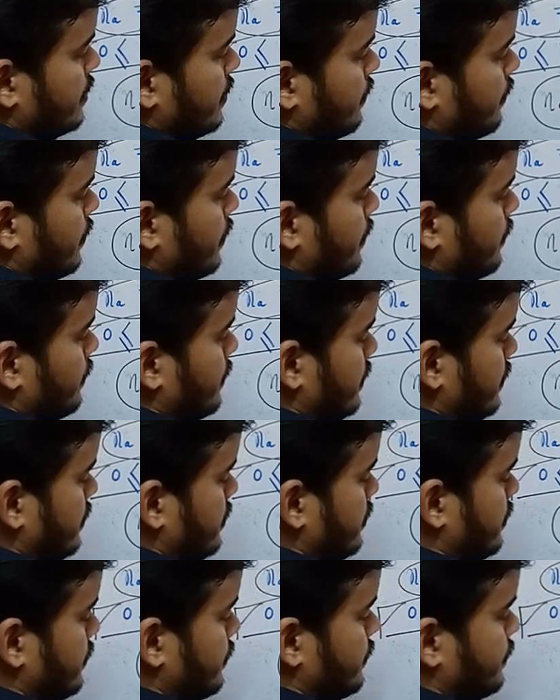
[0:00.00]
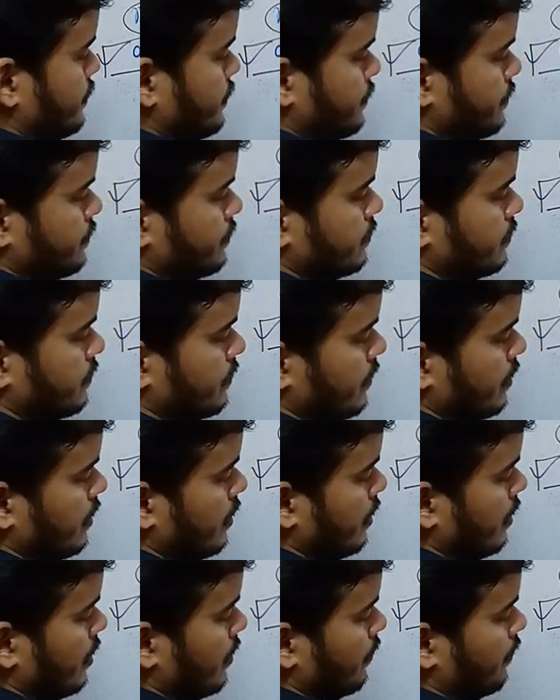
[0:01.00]
exam purpose.
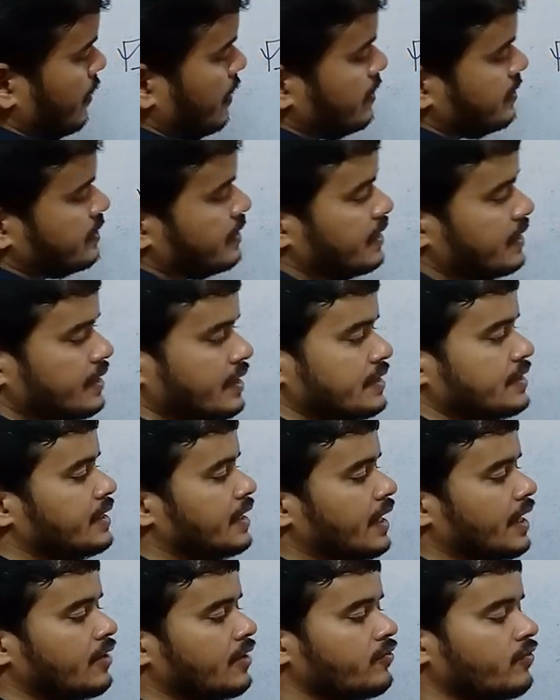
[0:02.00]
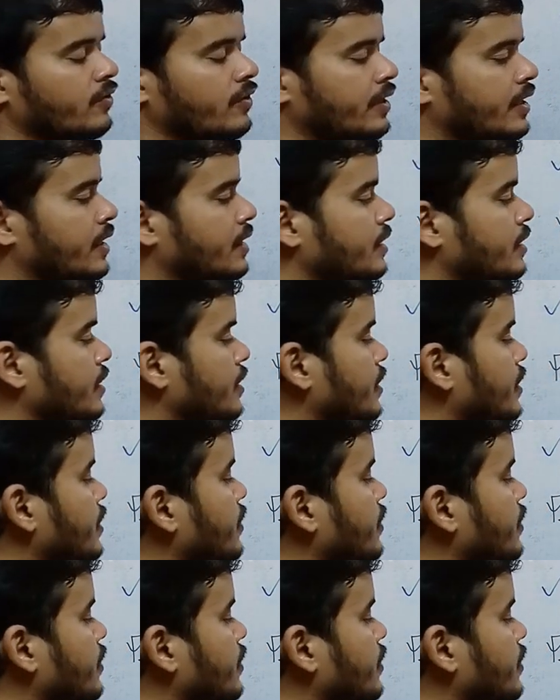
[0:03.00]
Percentage air void